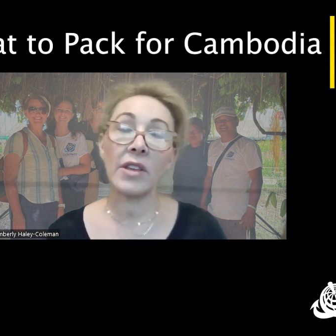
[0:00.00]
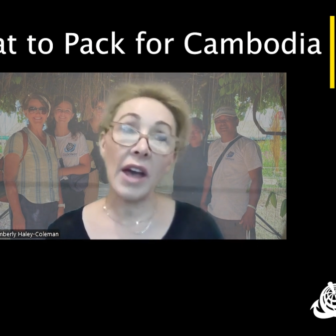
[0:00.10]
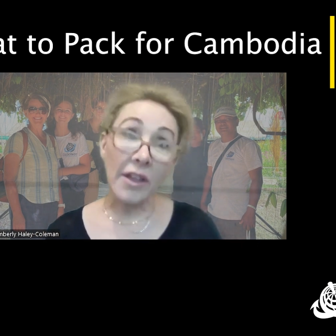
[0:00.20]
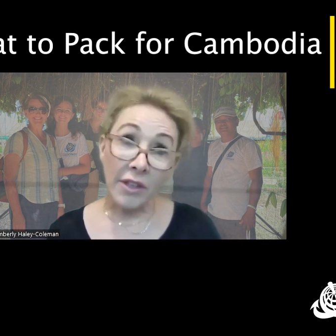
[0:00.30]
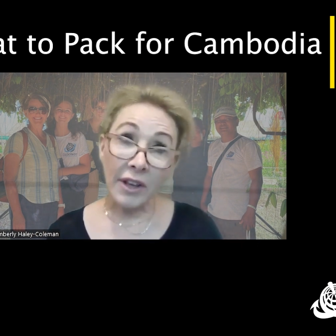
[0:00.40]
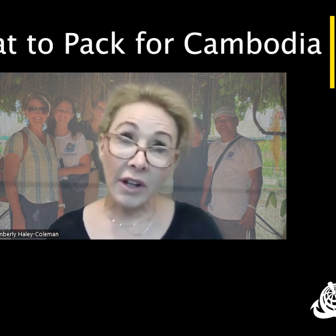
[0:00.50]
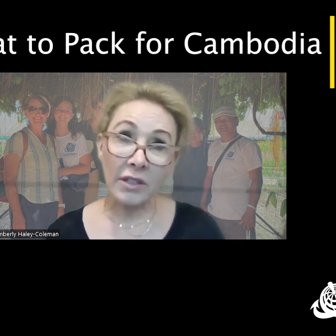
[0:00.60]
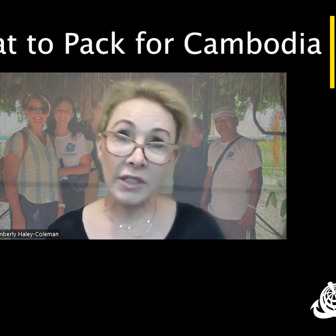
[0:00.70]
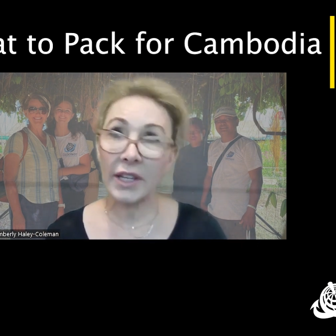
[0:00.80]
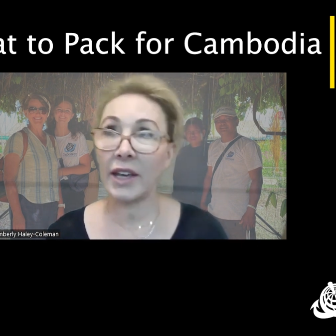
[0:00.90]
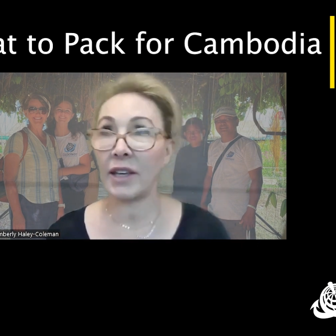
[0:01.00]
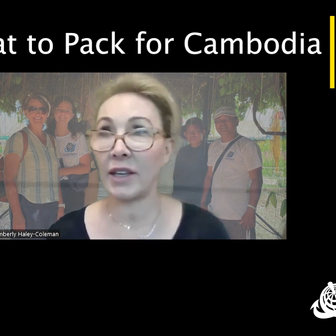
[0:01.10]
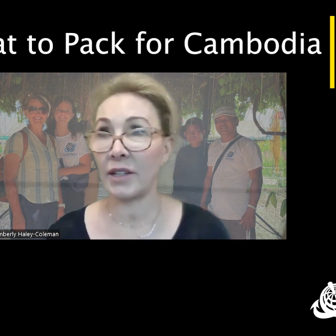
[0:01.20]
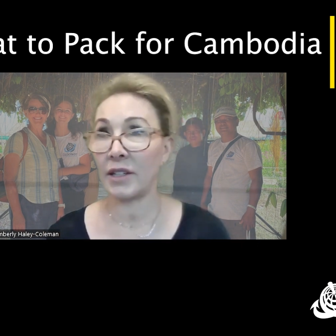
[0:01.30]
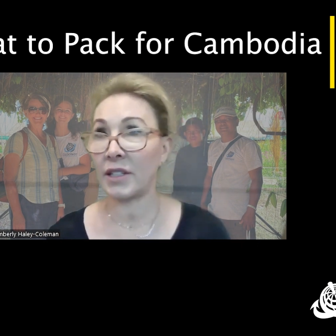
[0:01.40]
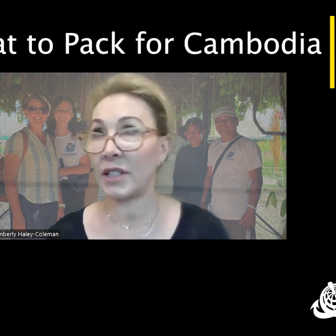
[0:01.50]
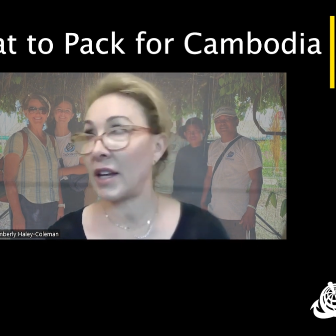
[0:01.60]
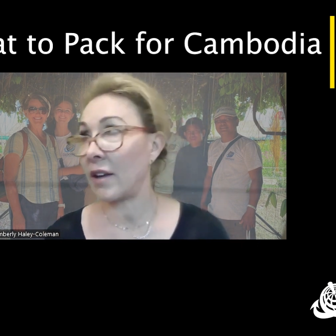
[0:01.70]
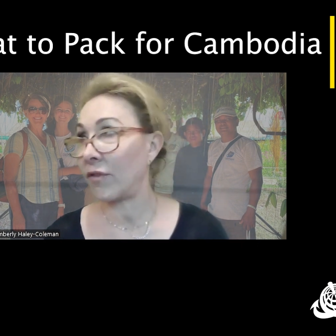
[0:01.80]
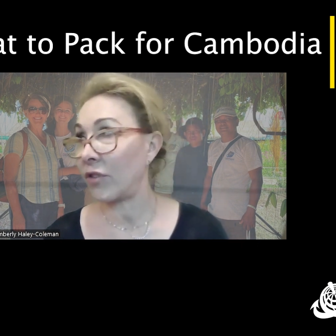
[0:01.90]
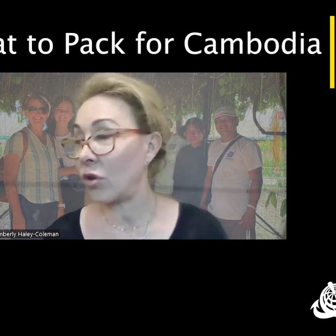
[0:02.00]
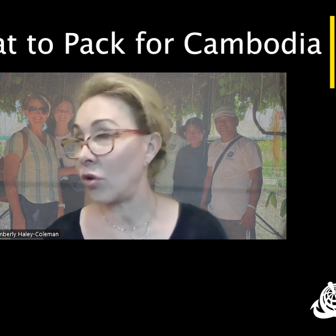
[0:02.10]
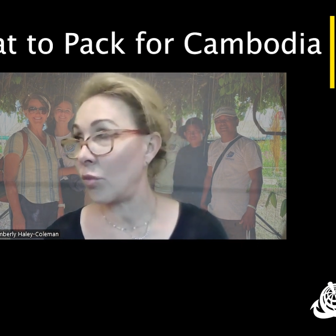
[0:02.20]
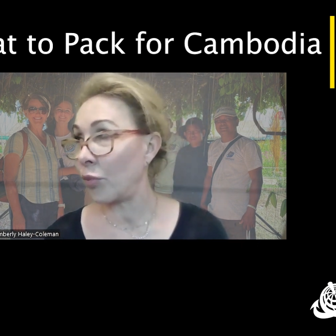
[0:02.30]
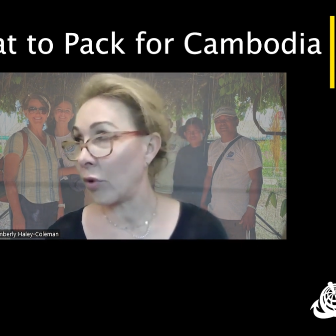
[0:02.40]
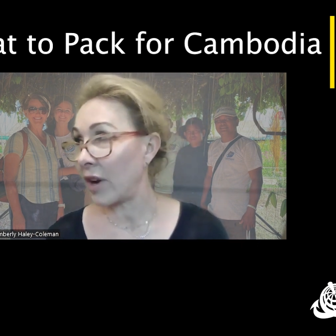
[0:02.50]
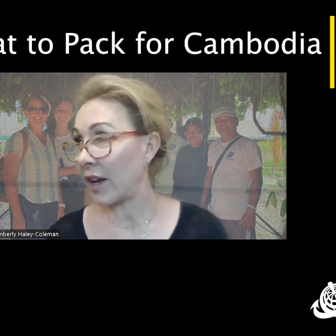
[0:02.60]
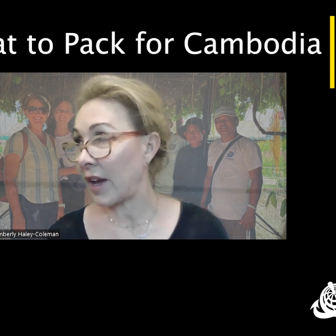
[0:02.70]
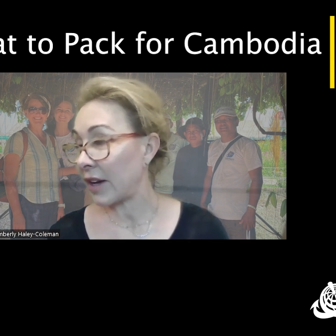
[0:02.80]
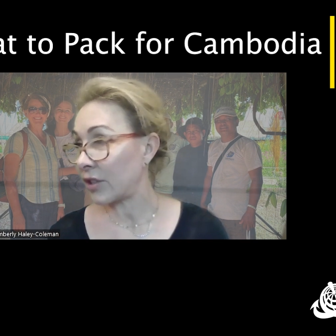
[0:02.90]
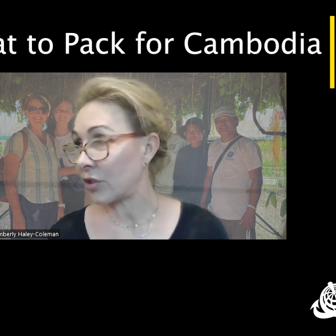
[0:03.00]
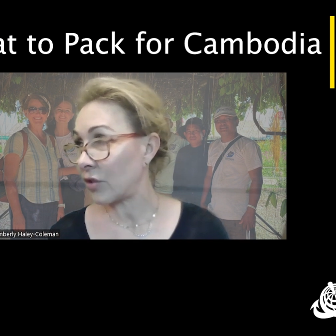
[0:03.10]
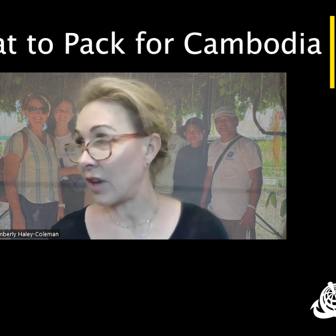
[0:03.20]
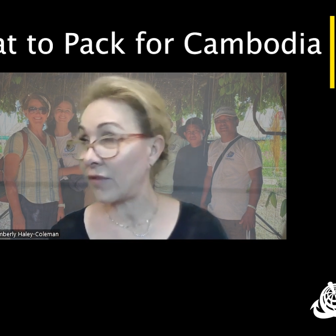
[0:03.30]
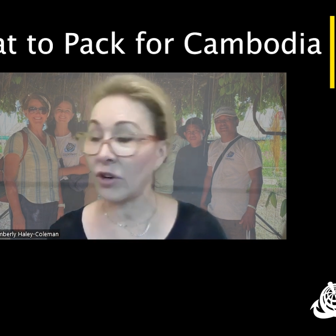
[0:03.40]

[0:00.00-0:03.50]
The other thing I'll say is, if you bring extra,